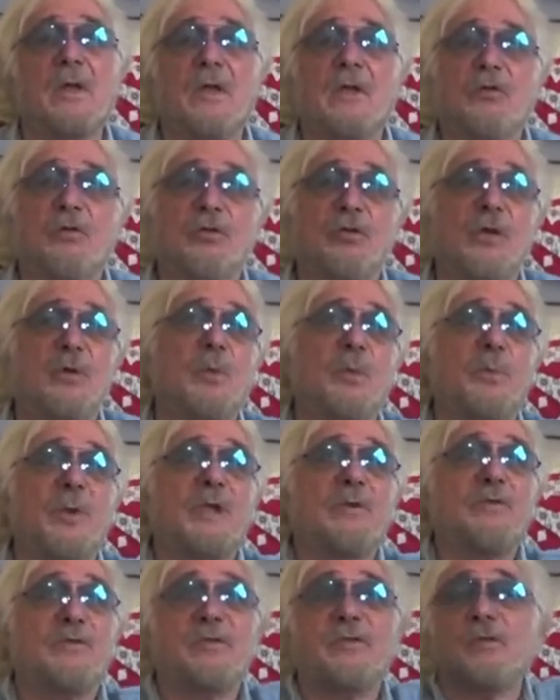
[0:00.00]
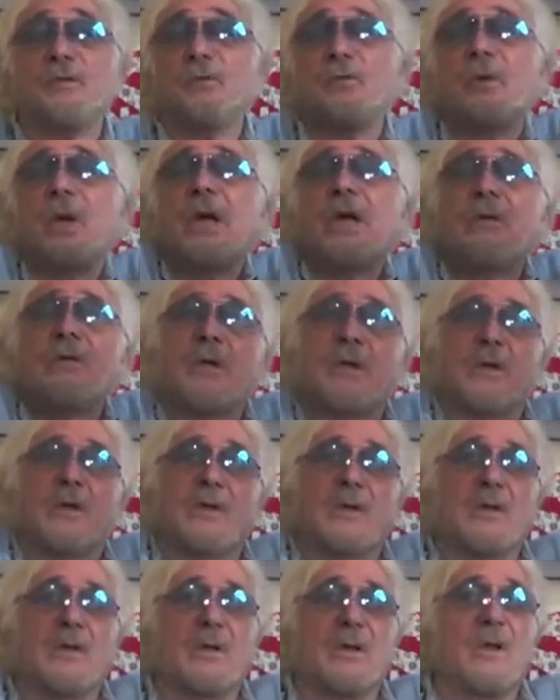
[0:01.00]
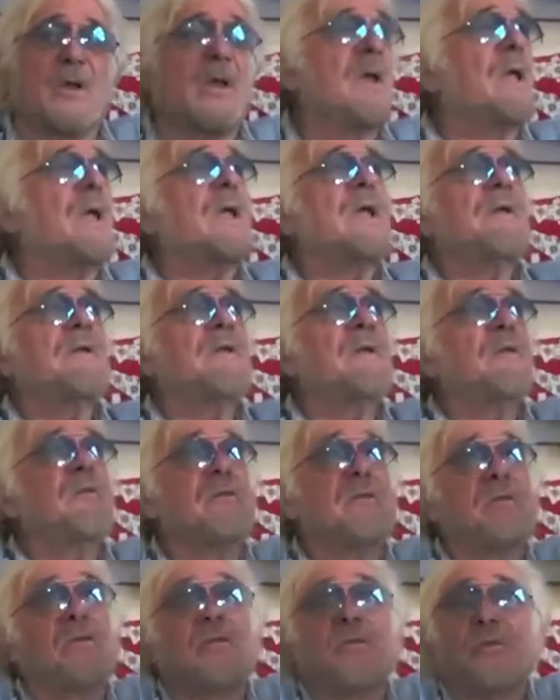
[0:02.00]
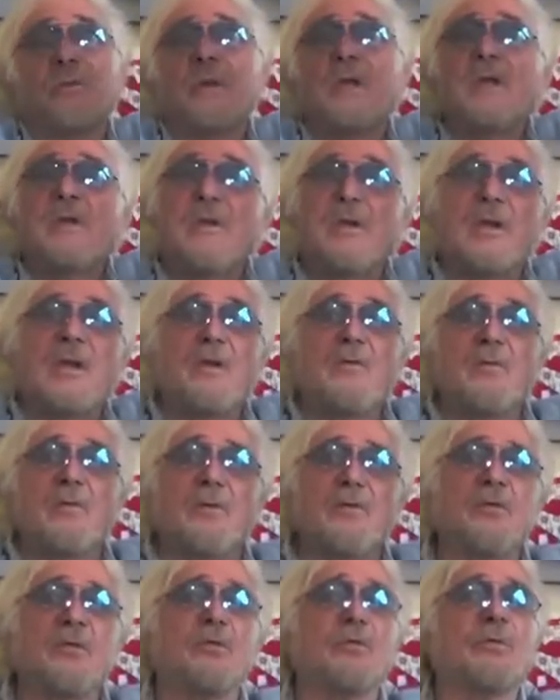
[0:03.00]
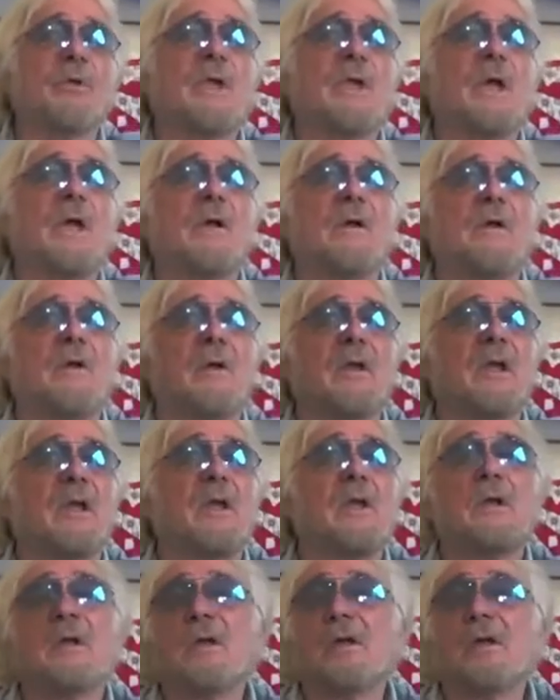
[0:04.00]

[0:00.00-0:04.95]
she will be surrounded in this 3D virtual reality